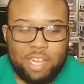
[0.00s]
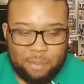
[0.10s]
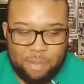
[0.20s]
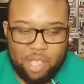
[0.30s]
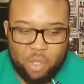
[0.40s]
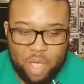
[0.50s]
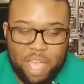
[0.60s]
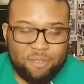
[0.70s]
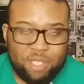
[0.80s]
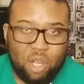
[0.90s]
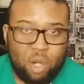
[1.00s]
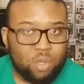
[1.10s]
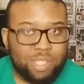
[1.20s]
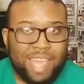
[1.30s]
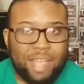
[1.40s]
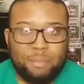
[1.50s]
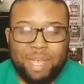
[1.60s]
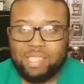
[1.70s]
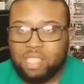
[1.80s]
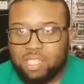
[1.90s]
I mean, you have shows like My
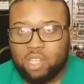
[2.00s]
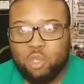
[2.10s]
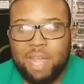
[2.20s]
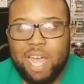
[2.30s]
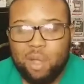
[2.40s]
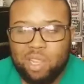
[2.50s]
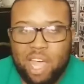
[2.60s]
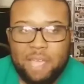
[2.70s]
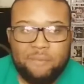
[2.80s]
600-Pound Life,